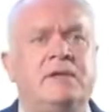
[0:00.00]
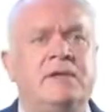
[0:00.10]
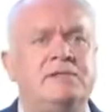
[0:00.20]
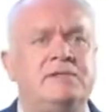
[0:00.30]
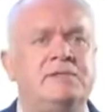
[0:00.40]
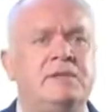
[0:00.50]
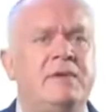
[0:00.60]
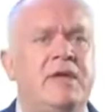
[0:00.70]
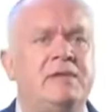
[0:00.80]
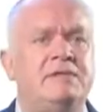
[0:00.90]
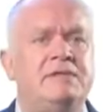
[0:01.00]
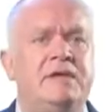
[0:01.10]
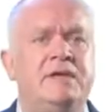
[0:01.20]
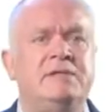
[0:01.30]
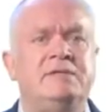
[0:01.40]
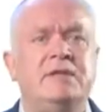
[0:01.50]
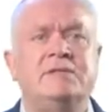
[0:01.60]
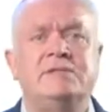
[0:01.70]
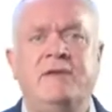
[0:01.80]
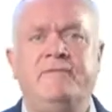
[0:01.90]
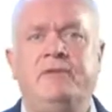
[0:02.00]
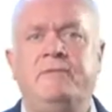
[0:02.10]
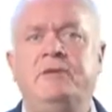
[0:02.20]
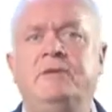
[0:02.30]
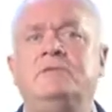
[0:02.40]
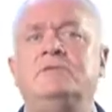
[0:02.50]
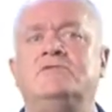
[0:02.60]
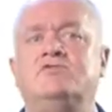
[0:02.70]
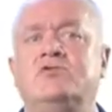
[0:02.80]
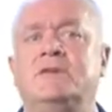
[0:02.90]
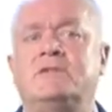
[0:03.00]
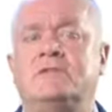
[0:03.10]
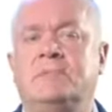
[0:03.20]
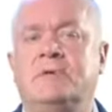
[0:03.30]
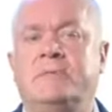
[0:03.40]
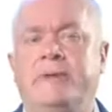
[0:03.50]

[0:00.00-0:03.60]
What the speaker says: can systemic NSAIDs safely be used to treat stomach